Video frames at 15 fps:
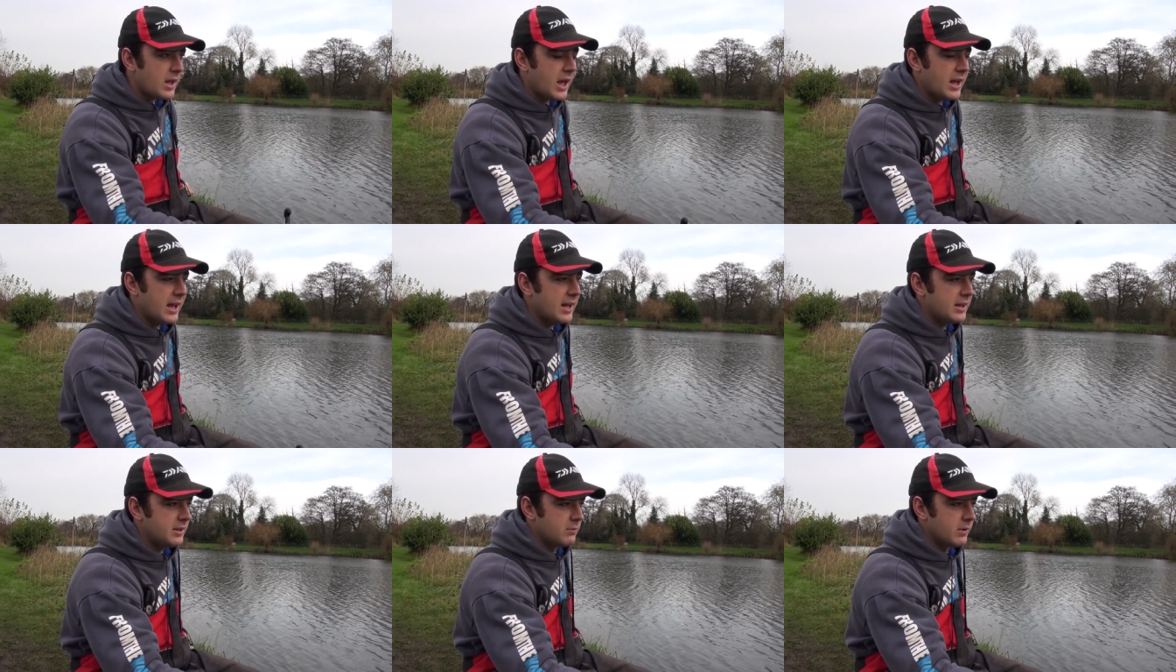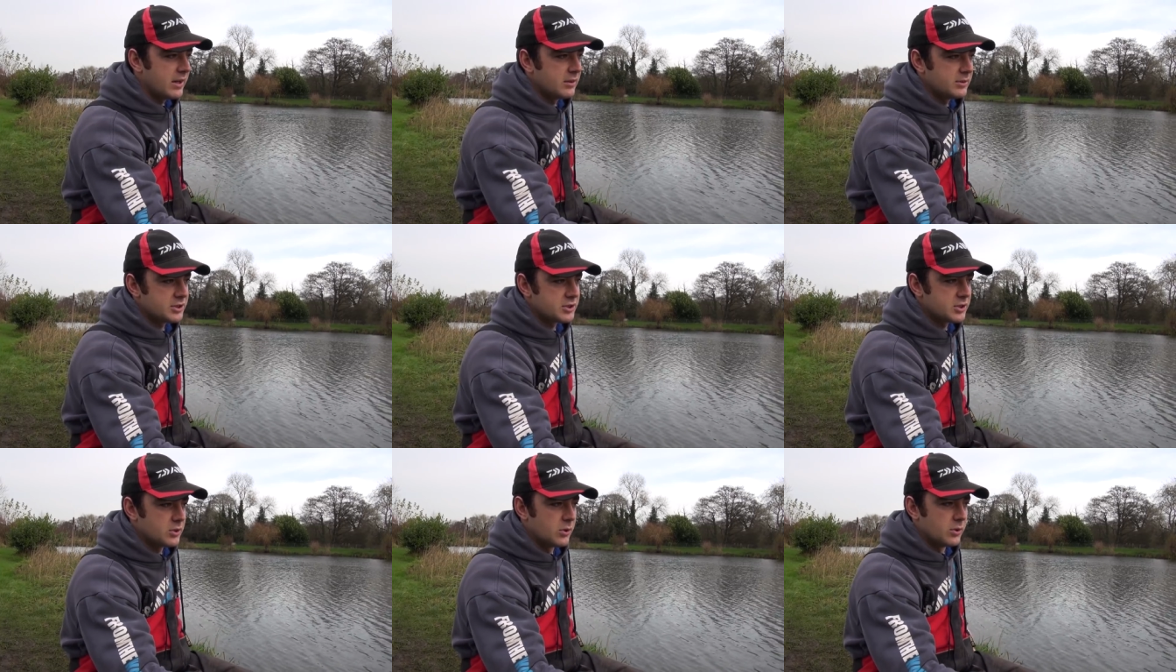And then your reel
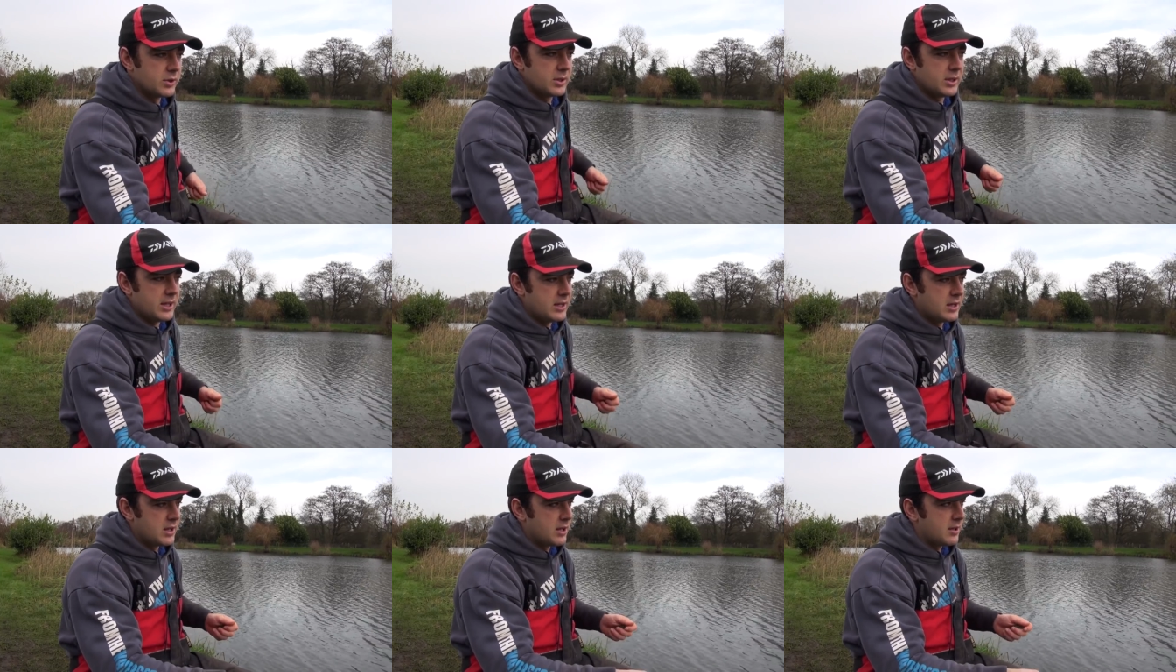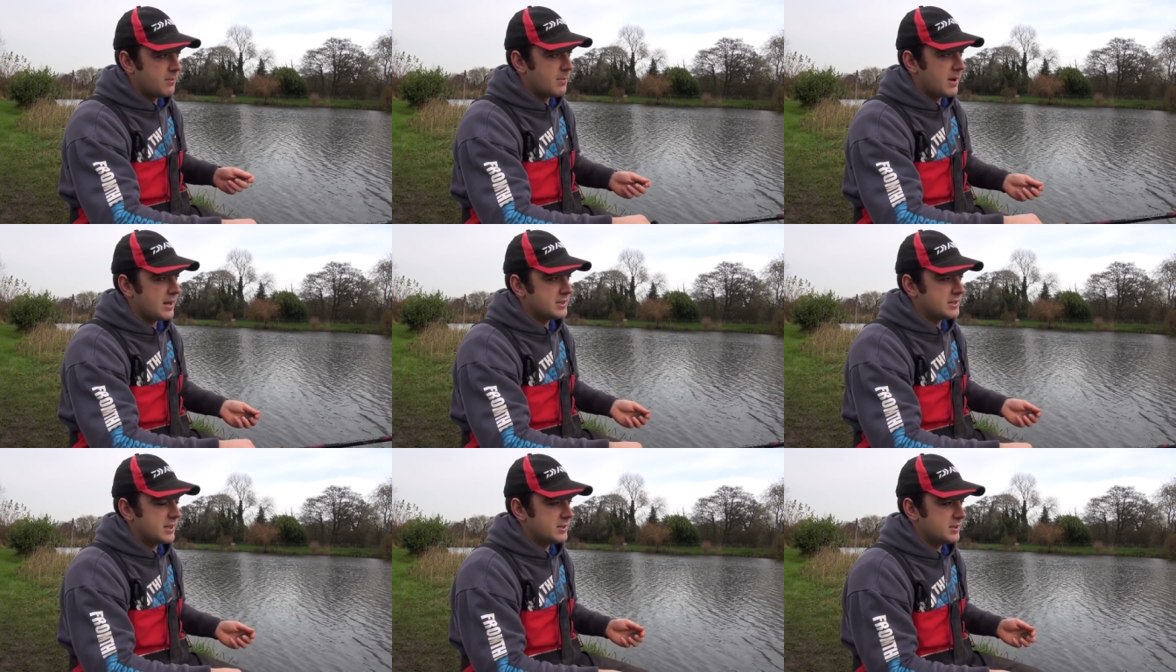just accordingly,
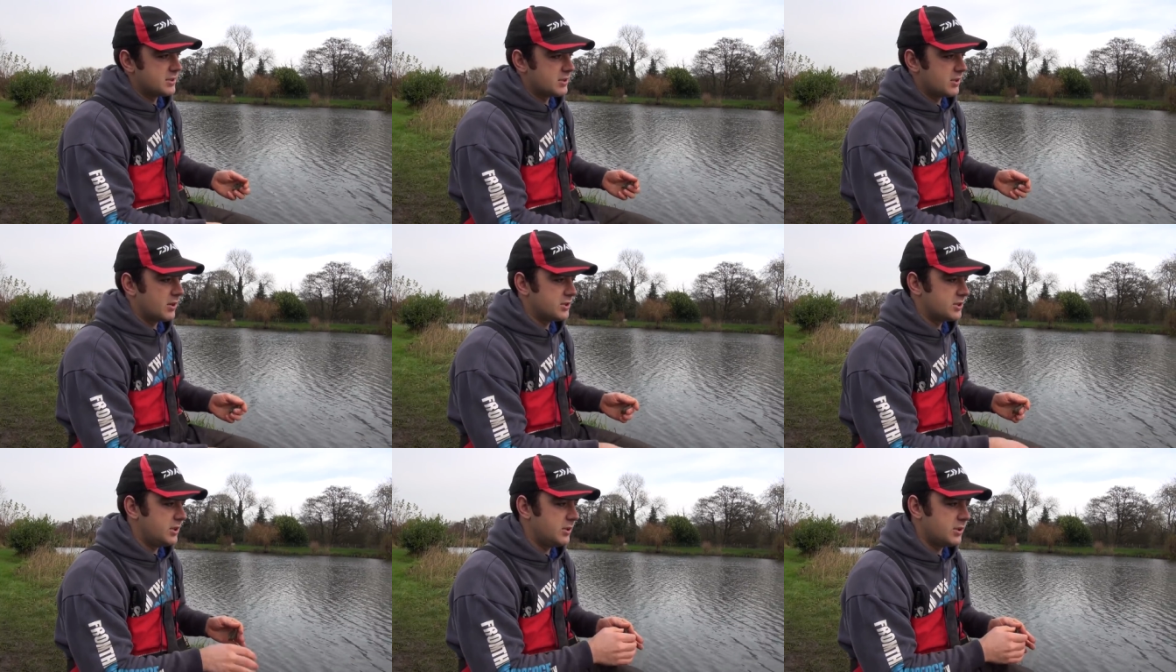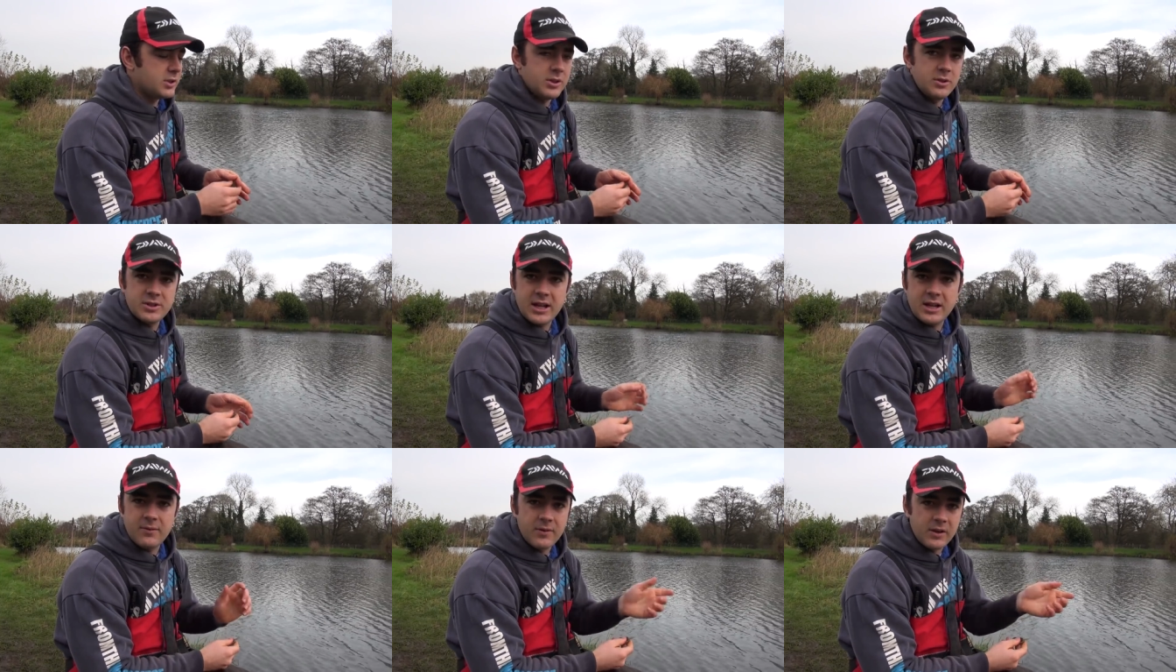match that to the size. So you can use
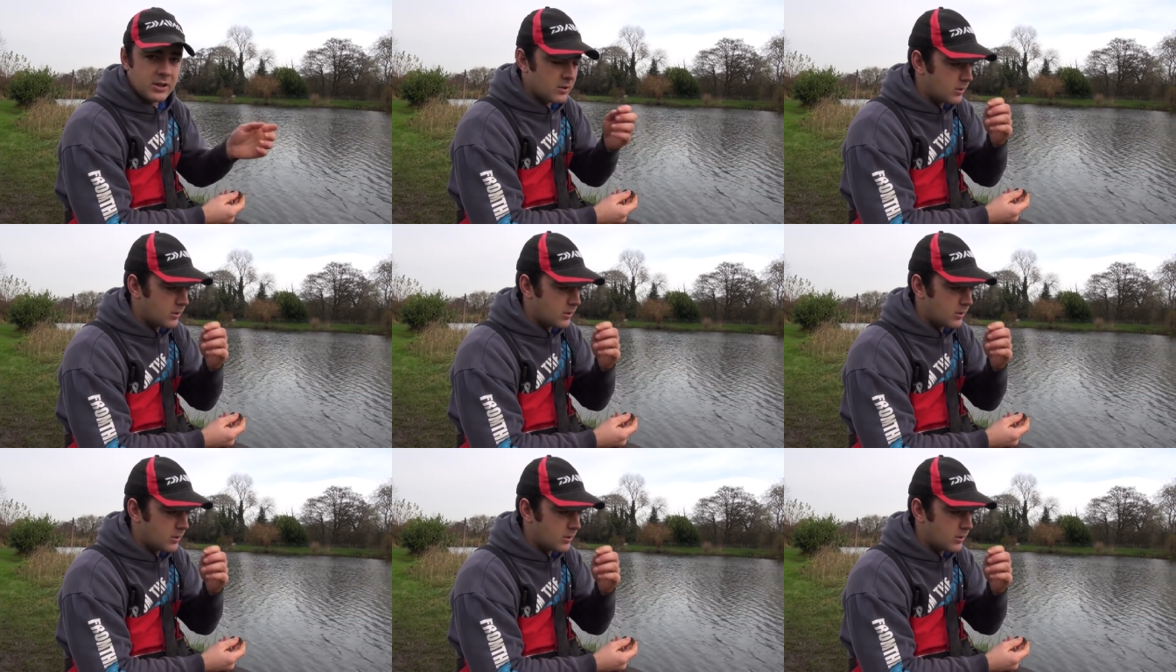anything